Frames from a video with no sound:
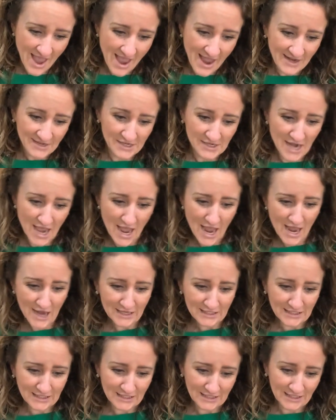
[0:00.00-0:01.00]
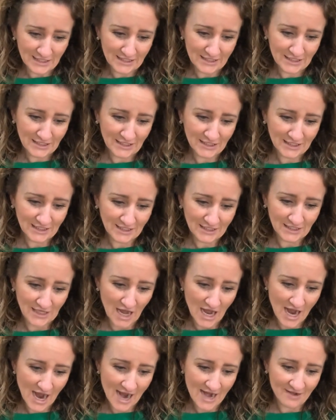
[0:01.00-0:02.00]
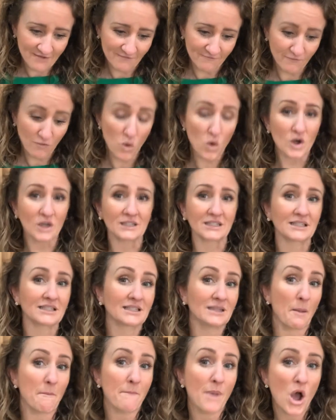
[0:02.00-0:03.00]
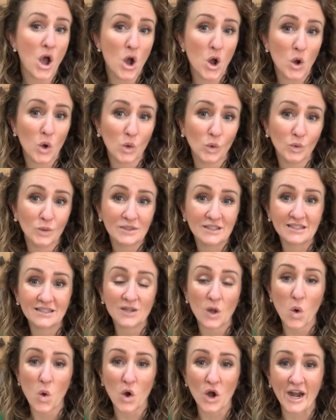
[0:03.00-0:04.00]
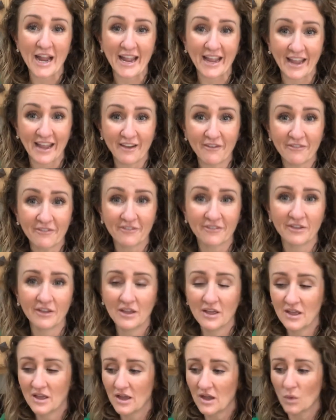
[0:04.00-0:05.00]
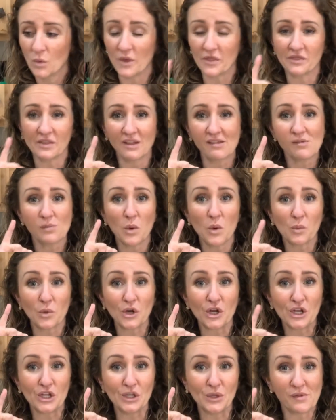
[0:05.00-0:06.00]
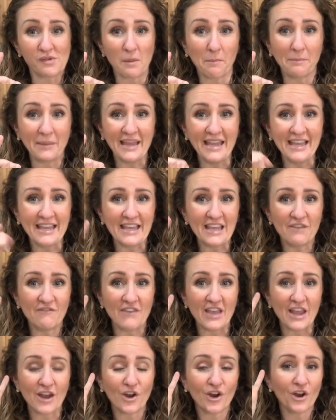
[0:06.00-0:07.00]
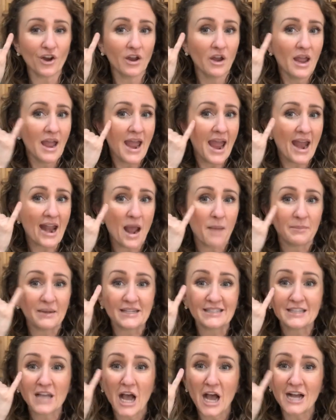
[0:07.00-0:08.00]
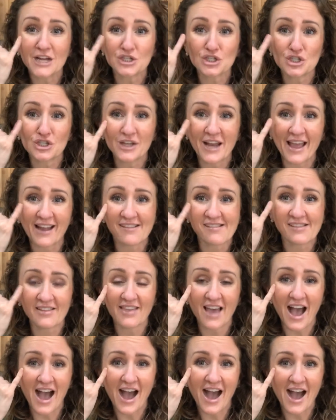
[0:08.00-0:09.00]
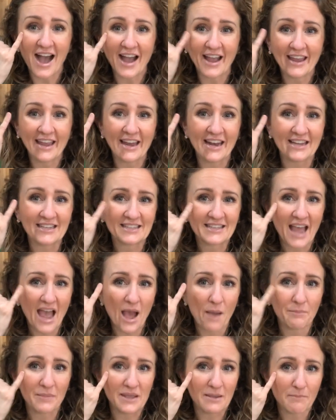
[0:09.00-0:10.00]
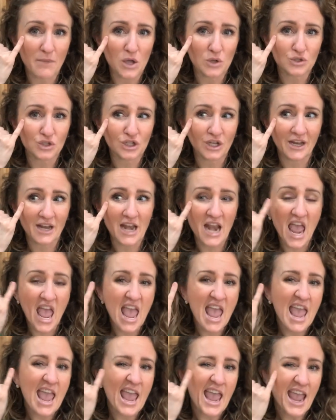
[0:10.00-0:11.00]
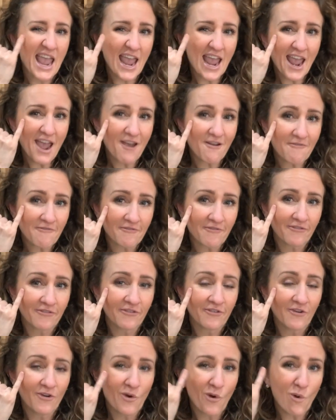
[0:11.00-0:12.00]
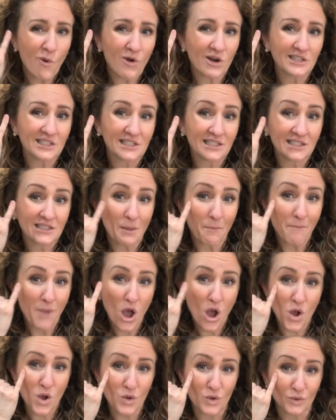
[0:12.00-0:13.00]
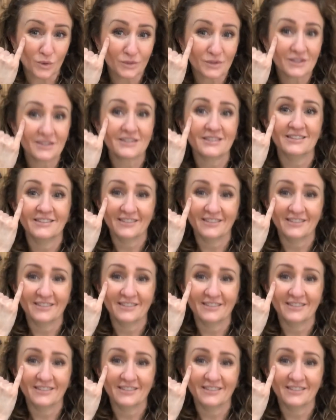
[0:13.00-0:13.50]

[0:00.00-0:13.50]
Next is the sign for suppose or if. With this one, we're going to use a pinky finger, and I'm going to touch next to the eye in a tapping motion. If or suppose.